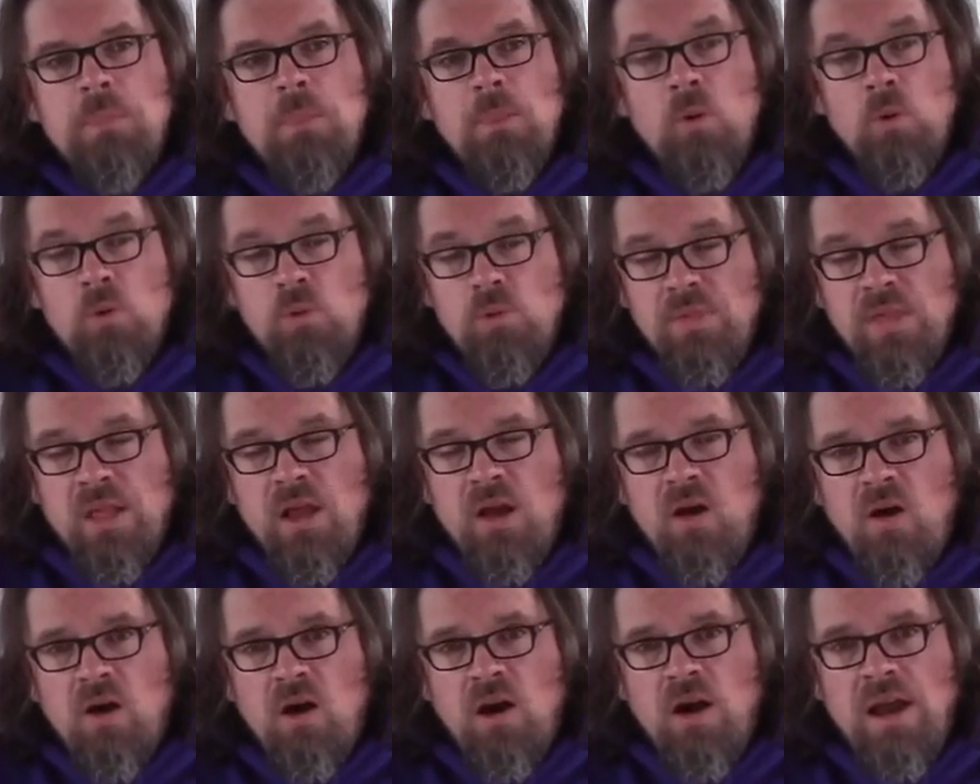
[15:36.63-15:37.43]
or who they
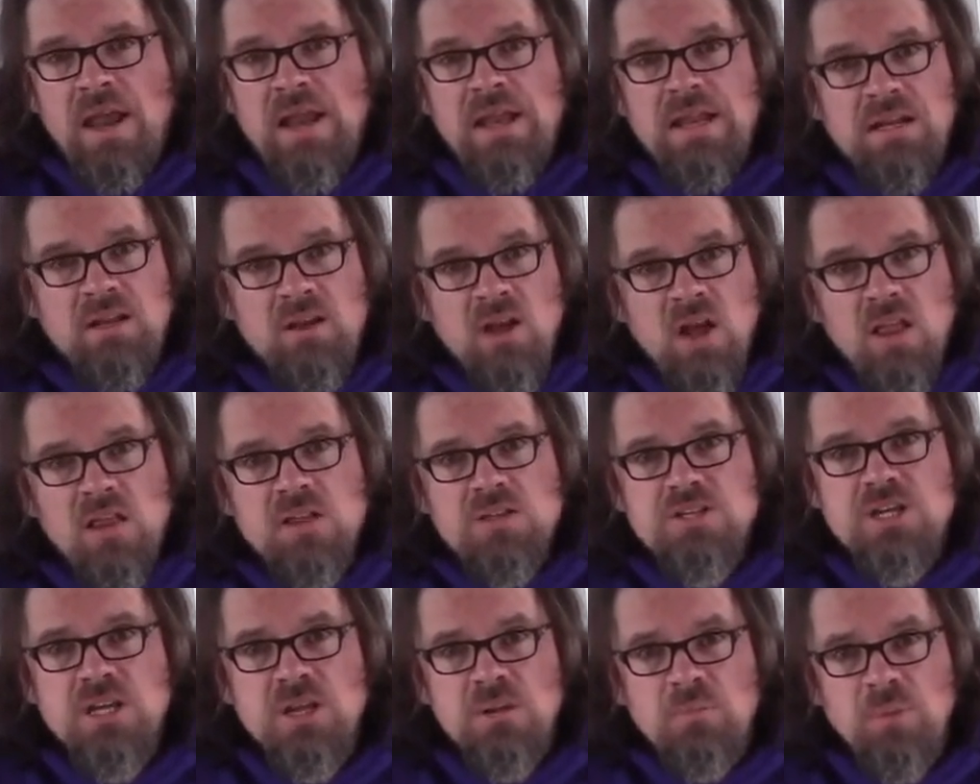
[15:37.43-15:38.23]
are, and
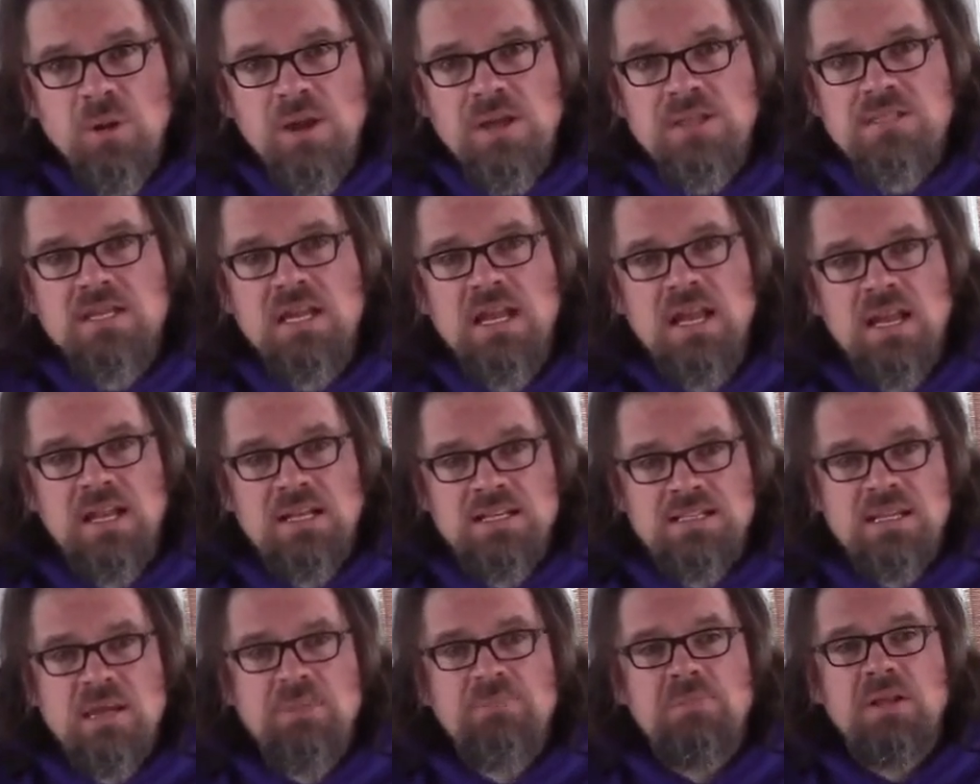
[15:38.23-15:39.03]
acknowledging, embracing, and
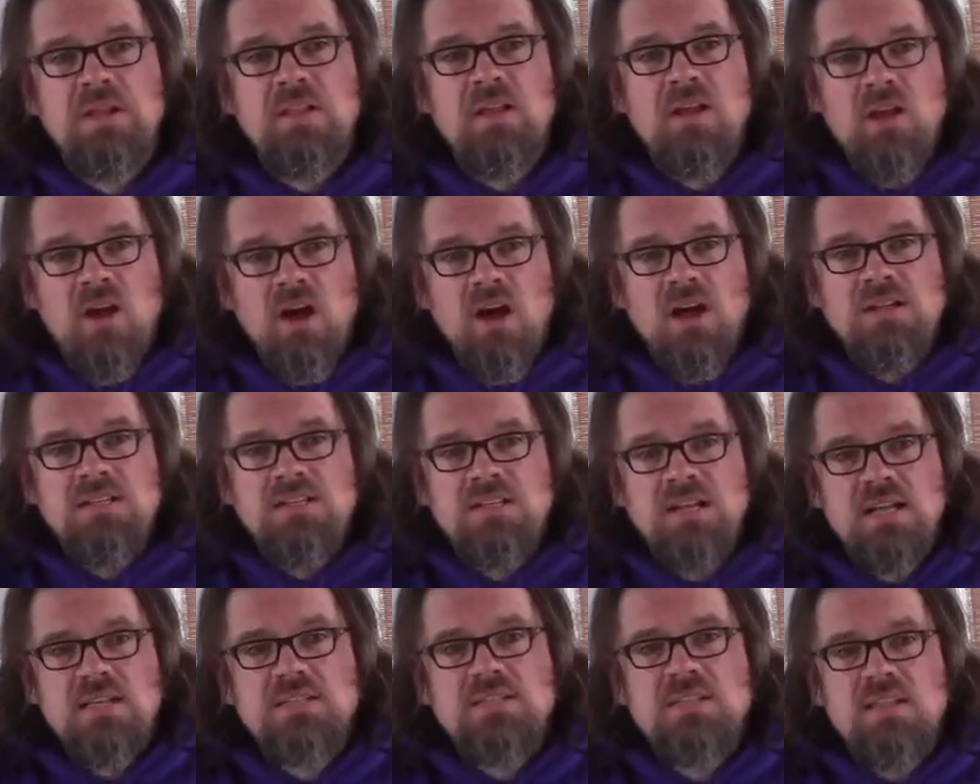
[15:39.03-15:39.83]
accepting the
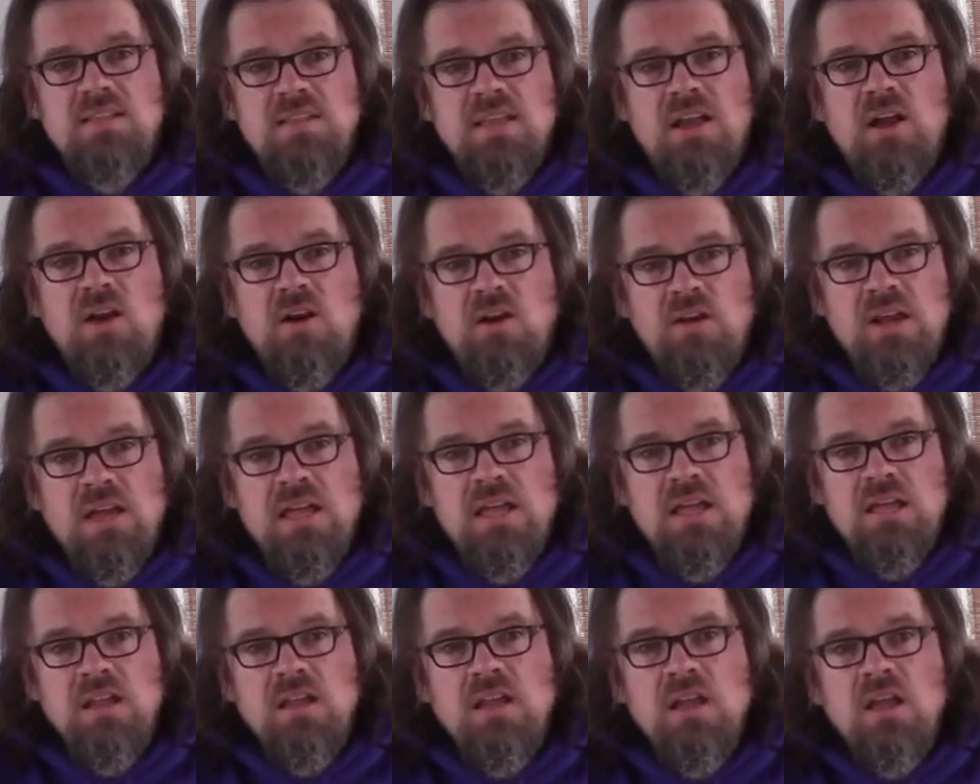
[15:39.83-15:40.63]
context that they are
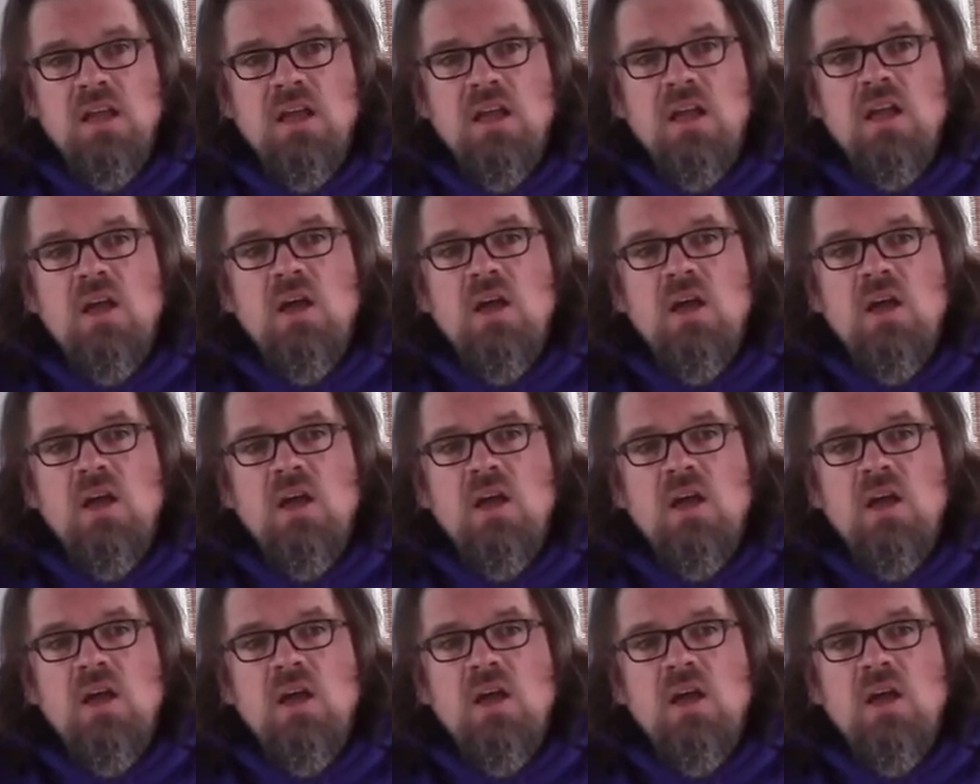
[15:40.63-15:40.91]
in,